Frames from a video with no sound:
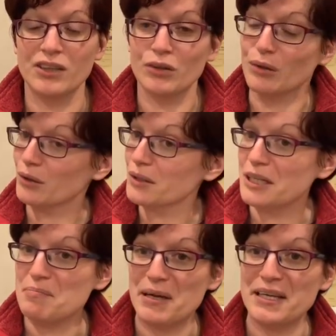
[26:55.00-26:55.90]
Good luck
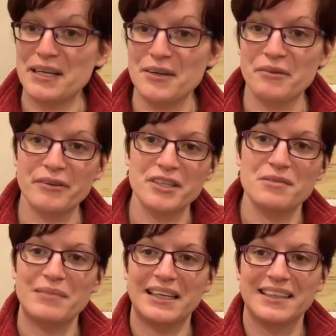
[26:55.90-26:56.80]
in making your
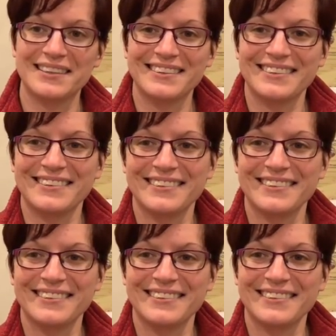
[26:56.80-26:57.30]
first mix.